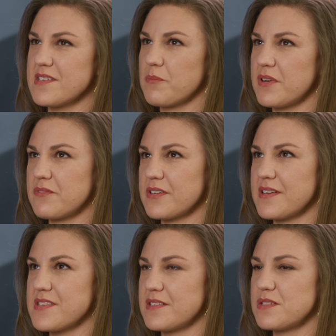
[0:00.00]
someone really
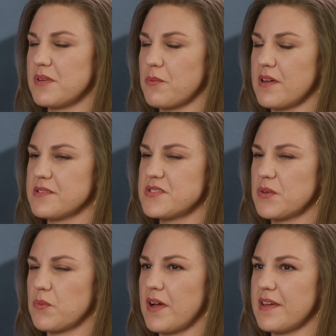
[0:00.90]
said to me once
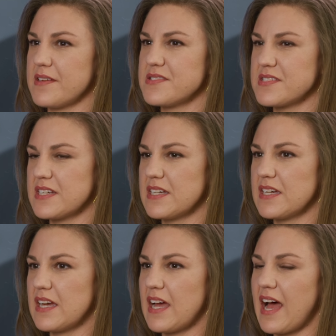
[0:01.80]
was,
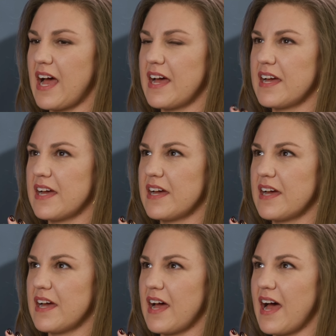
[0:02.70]

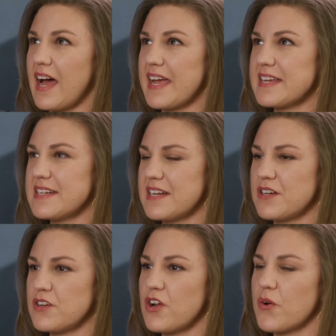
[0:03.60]
I
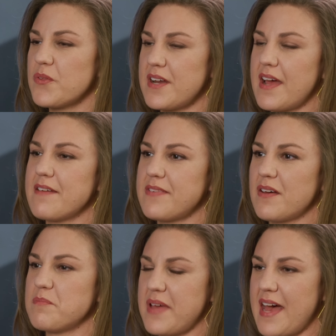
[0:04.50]
didn't know that I
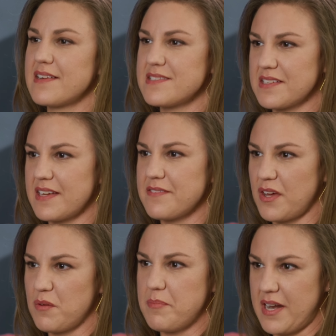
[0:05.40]
felt bad until I felt